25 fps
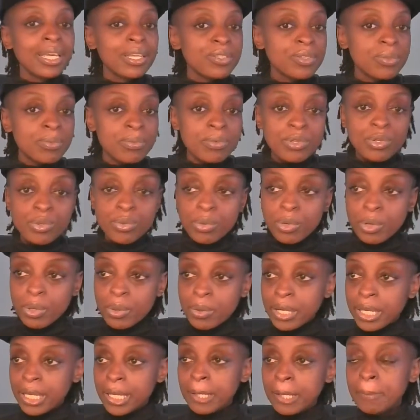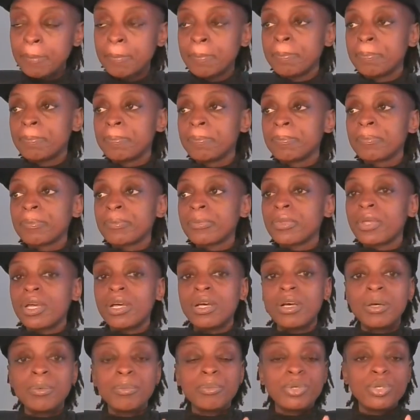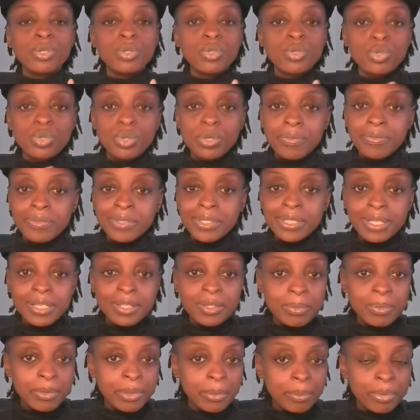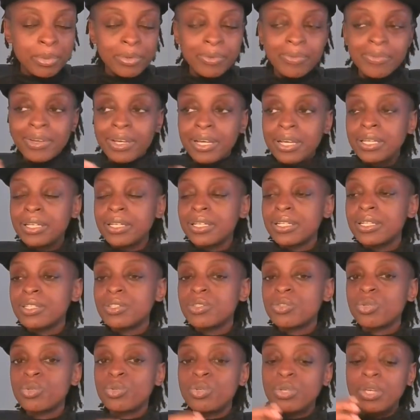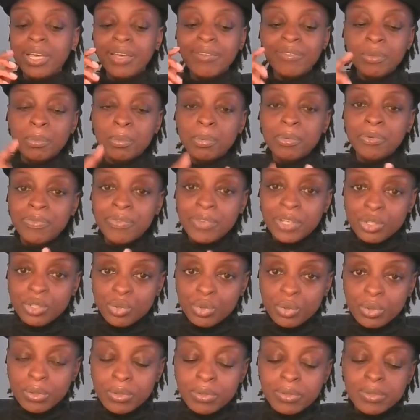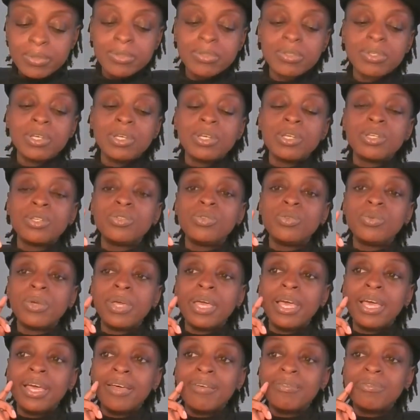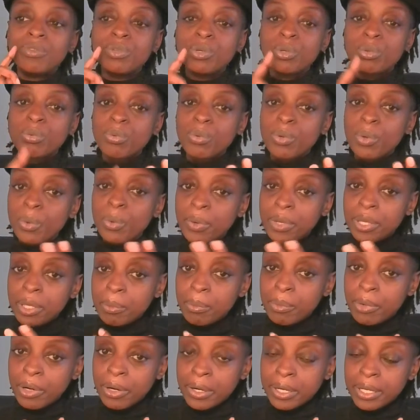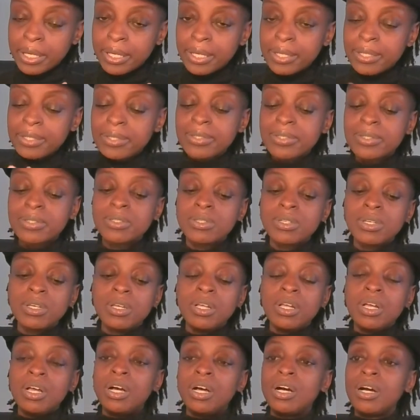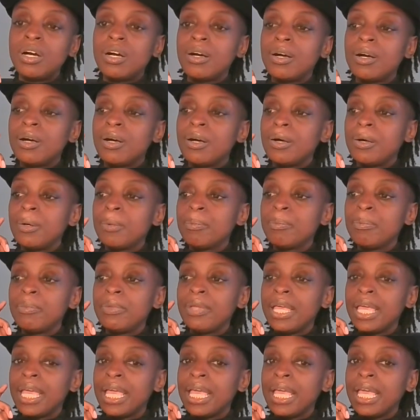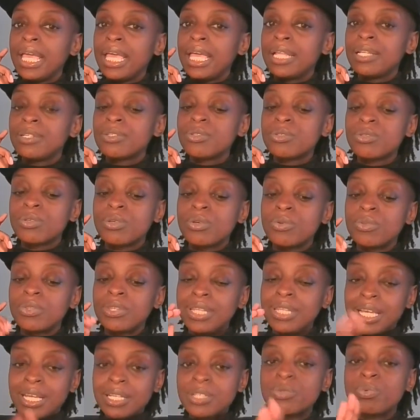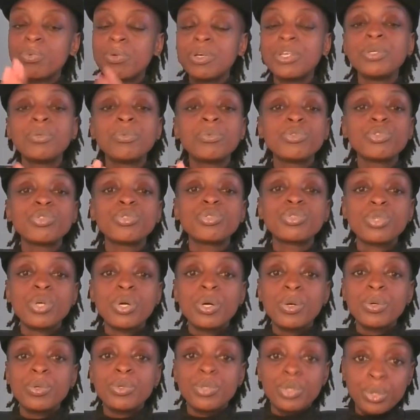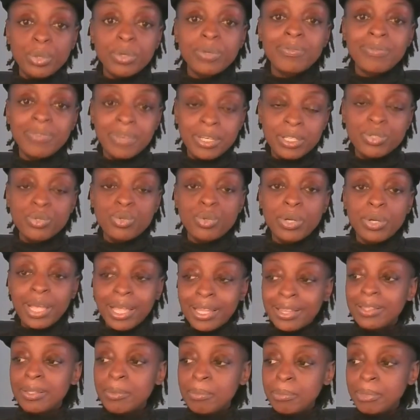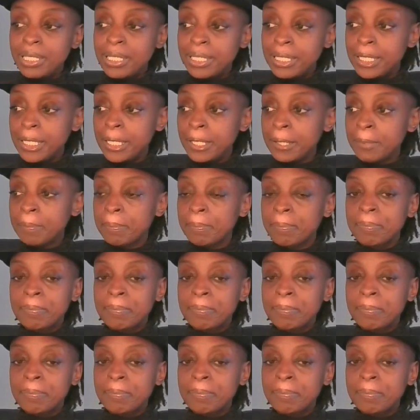has been growing, good service has been provided. So you have the professionals, you have the growing markets, and so that's what you will show your investor at the meeting.